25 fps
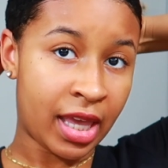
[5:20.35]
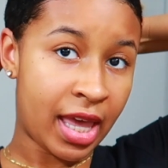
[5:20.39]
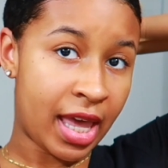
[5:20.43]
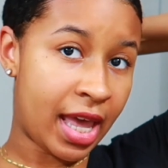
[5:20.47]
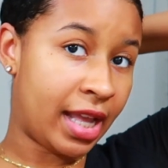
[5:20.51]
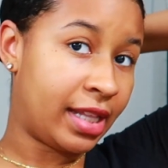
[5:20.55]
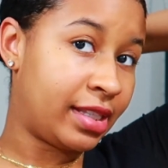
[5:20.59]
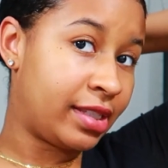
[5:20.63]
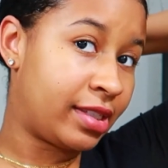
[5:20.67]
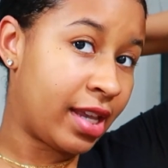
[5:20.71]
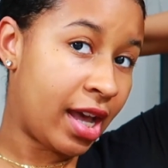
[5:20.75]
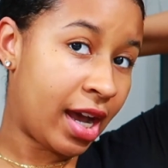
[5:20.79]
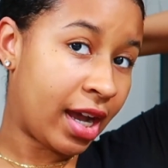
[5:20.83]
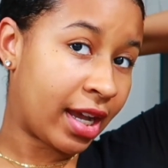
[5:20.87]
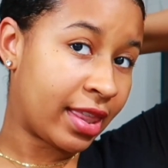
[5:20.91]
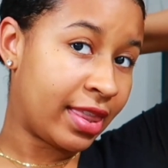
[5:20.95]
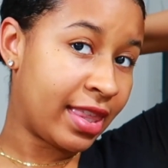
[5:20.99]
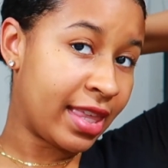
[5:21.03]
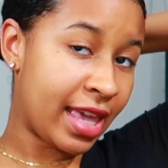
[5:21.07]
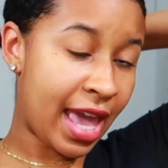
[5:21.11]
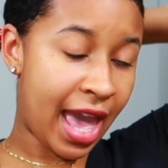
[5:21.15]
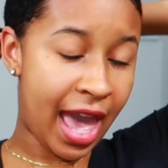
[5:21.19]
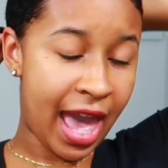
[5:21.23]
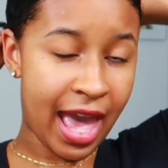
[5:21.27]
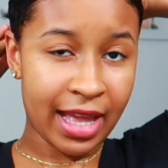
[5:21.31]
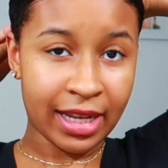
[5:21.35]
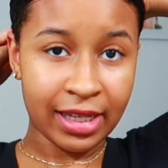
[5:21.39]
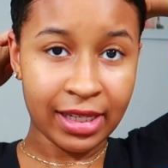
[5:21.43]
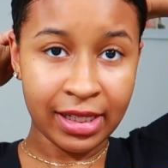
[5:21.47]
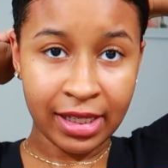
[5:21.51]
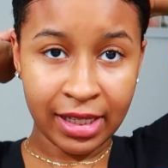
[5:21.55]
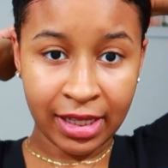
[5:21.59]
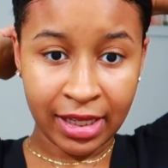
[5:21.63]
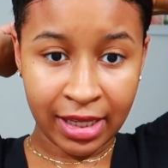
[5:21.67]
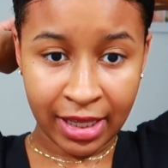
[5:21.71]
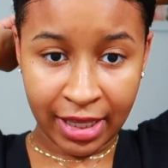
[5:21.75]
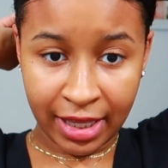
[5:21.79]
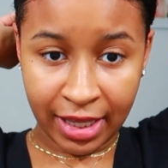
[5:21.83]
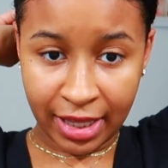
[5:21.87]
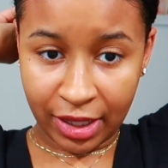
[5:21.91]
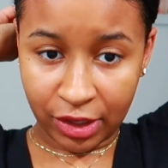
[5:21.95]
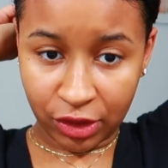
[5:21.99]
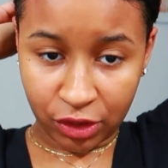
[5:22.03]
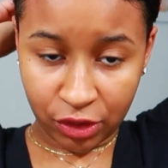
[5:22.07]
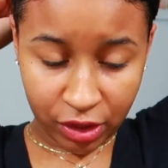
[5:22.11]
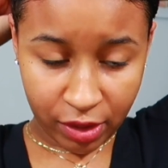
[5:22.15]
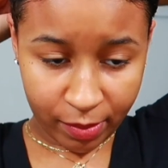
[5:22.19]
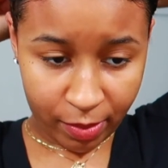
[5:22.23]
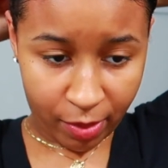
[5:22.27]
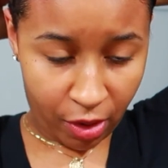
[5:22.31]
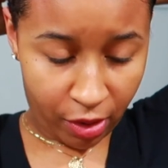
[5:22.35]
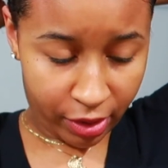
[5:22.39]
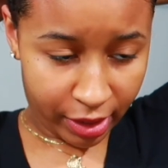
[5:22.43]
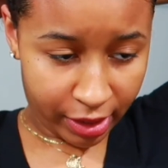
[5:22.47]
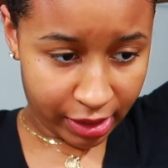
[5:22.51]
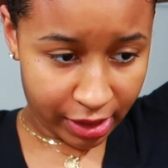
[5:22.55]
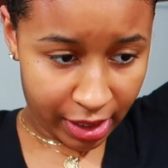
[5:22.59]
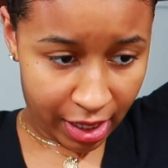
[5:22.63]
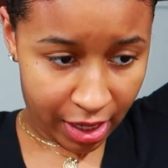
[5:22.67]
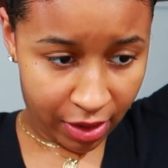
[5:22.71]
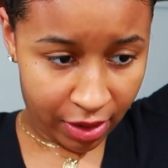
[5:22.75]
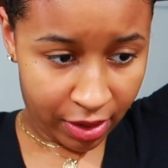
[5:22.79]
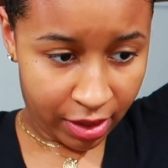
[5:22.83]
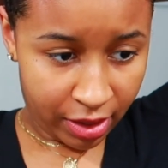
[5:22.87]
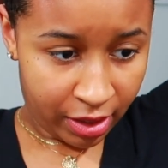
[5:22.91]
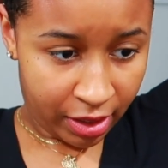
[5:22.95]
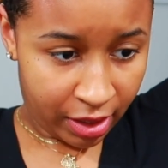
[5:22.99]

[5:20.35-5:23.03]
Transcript: and tuck the end into the ponytail.